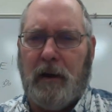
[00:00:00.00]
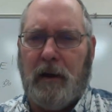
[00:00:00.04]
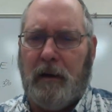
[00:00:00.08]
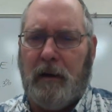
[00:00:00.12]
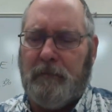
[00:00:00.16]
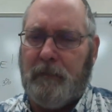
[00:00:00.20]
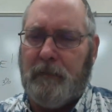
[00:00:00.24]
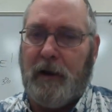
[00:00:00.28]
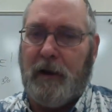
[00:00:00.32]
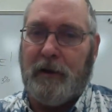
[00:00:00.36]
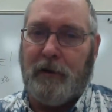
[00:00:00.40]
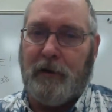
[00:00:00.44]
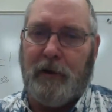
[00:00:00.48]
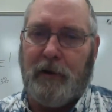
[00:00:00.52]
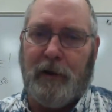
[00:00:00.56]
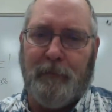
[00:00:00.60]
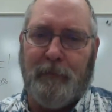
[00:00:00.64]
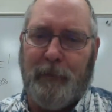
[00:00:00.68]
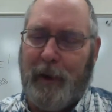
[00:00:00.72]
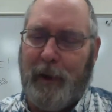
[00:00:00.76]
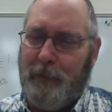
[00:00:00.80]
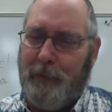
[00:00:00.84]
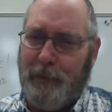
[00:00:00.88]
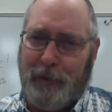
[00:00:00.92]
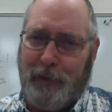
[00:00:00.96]
I'm not going to
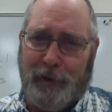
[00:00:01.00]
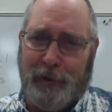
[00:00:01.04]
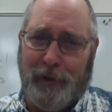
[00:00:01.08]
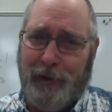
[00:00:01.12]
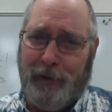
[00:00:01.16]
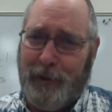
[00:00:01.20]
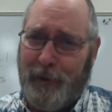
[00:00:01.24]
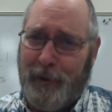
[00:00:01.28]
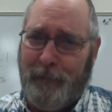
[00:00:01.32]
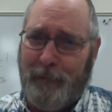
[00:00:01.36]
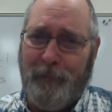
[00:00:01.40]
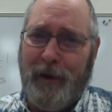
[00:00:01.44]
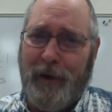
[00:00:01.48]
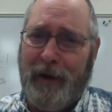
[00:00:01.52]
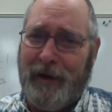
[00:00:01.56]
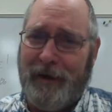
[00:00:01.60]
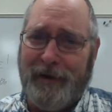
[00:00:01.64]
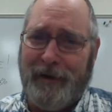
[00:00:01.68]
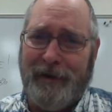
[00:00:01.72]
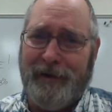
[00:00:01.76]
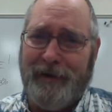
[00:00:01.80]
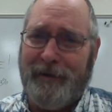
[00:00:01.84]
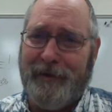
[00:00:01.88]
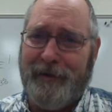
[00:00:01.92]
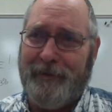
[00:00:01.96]
be able to hardly
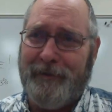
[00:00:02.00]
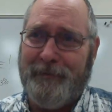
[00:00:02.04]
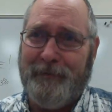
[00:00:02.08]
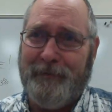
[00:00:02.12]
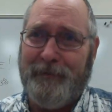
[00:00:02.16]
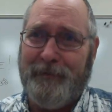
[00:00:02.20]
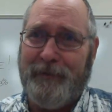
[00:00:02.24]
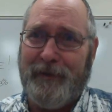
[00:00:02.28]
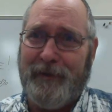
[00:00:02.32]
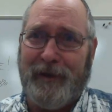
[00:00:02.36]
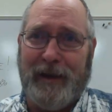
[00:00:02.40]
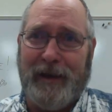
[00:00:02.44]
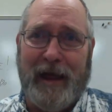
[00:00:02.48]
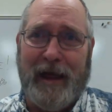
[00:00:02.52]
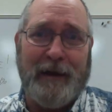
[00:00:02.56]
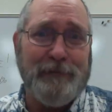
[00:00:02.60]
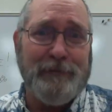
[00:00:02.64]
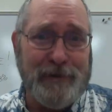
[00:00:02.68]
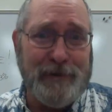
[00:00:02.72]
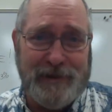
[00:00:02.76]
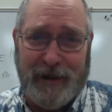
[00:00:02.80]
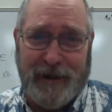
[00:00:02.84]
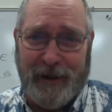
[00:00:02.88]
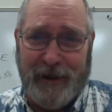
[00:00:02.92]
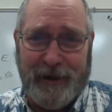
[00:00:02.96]
make a
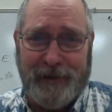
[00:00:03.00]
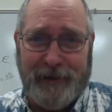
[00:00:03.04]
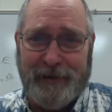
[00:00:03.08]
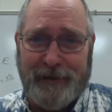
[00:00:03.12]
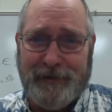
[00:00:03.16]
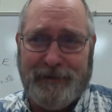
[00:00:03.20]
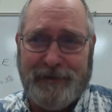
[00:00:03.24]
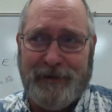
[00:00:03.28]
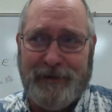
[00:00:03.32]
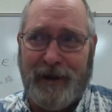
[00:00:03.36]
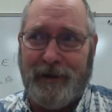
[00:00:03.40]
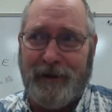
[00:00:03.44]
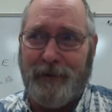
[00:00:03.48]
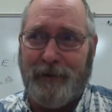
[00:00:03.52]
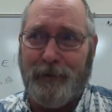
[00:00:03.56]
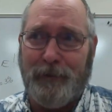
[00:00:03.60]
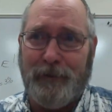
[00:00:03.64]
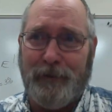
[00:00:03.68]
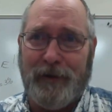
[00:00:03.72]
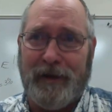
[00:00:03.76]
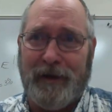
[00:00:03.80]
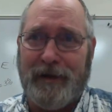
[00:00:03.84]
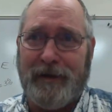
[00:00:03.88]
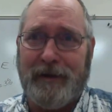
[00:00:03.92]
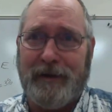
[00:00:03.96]
life science, I don't
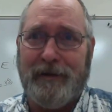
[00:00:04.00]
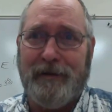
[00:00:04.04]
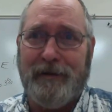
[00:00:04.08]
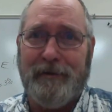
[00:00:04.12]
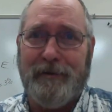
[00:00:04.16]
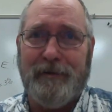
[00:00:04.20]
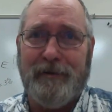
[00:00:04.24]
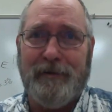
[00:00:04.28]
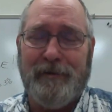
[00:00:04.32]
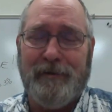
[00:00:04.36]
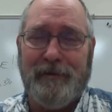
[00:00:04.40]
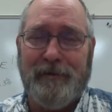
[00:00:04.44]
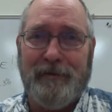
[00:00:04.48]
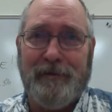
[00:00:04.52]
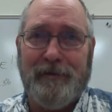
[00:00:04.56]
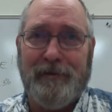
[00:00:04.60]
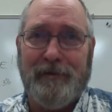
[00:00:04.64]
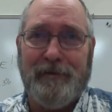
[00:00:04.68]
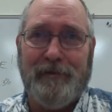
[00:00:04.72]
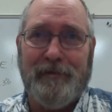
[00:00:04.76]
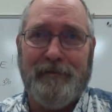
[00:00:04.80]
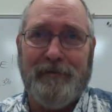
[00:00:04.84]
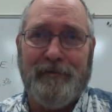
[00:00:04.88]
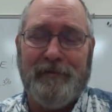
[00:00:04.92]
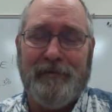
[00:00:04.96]
think
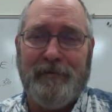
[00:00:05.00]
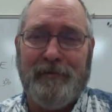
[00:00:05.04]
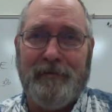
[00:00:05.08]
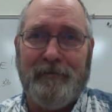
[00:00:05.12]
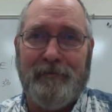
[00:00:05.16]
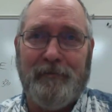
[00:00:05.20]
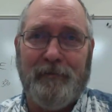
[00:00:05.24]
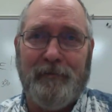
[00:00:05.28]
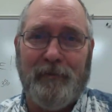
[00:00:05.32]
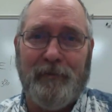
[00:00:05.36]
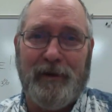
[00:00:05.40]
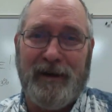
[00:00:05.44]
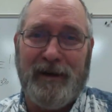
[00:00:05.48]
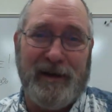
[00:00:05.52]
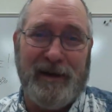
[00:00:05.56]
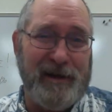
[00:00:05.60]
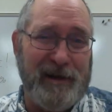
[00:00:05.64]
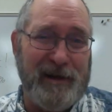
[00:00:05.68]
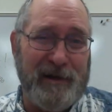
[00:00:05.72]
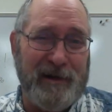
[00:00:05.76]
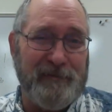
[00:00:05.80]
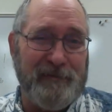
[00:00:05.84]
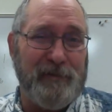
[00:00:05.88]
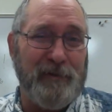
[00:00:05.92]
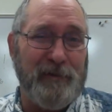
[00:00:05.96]
and
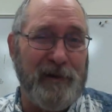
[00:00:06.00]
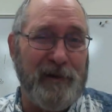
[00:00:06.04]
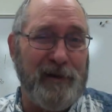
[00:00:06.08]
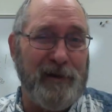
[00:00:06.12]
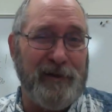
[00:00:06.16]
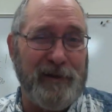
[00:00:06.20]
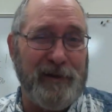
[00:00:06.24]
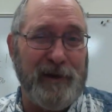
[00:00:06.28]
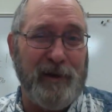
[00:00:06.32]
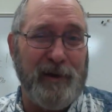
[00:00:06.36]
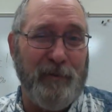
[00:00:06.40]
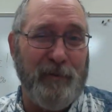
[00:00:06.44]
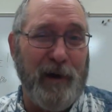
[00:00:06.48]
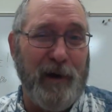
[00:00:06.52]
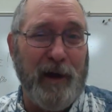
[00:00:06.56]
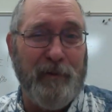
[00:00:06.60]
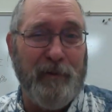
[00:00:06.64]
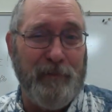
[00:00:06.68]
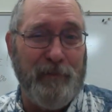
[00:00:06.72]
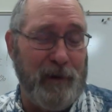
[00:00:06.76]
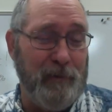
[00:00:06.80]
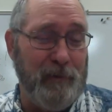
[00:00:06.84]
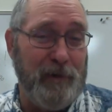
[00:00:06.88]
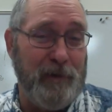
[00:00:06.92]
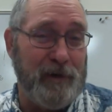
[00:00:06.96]
I'd have to really think about it.
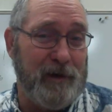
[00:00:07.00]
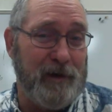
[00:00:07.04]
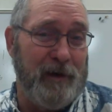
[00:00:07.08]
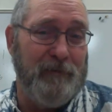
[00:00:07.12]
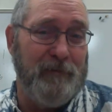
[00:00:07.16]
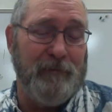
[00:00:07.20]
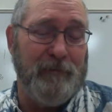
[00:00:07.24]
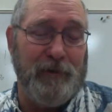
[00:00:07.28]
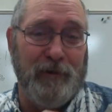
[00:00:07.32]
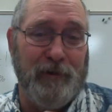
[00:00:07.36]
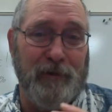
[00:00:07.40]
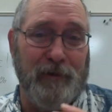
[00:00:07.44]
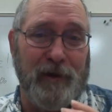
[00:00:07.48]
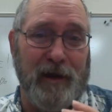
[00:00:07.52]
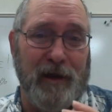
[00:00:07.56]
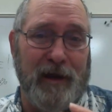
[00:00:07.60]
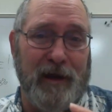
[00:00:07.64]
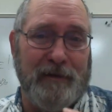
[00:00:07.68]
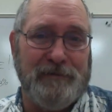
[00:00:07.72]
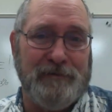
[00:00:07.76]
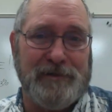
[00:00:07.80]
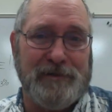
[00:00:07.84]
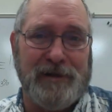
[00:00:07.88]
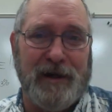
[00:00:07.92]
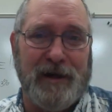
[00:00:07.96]
Maybe I could even do a
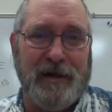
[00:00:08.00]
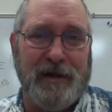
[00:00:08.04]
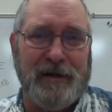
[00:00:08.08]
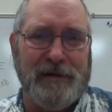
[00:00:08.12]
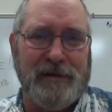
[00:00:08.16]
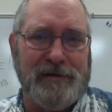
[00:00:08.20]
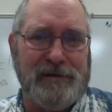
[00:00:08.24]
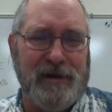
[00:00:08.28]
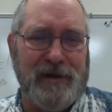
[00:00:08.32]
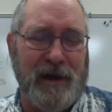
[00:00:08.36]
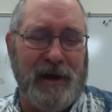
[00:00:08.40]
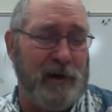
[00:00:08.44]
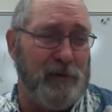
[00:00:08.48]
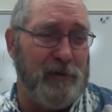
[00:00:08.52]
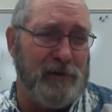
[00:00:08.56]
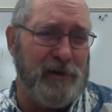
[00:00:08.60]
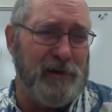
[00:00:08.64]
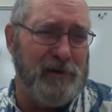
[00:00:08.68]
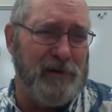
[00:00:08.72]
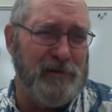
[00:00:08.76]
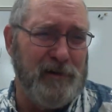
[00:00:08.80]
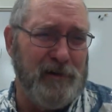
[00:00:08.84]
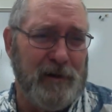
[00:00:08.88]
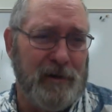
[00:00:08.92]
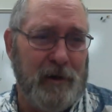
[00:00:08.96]
life science. I don't
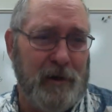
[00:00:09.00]
know.